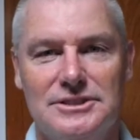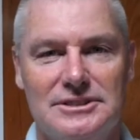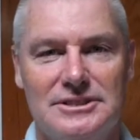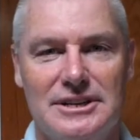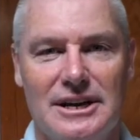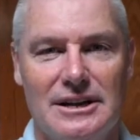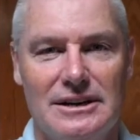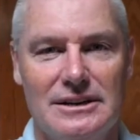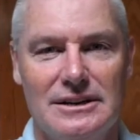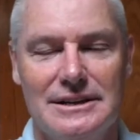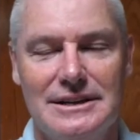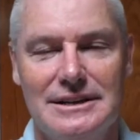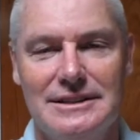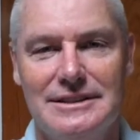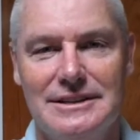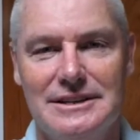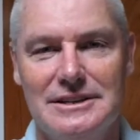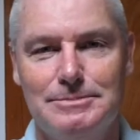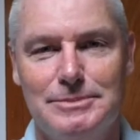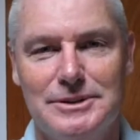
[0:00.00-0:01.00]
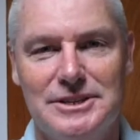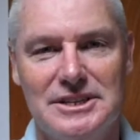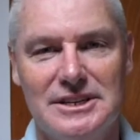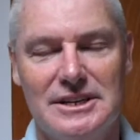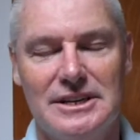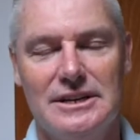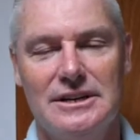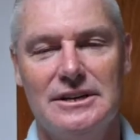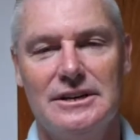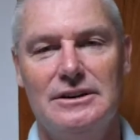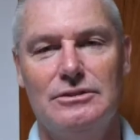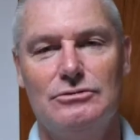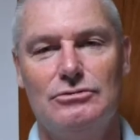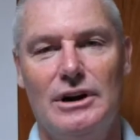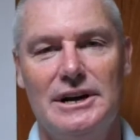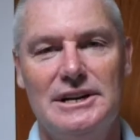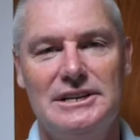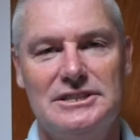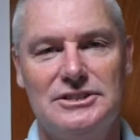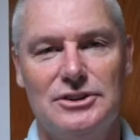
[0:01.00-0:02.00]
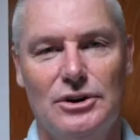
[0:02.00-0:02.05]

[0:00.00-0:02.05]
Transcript: to tell in this particular race.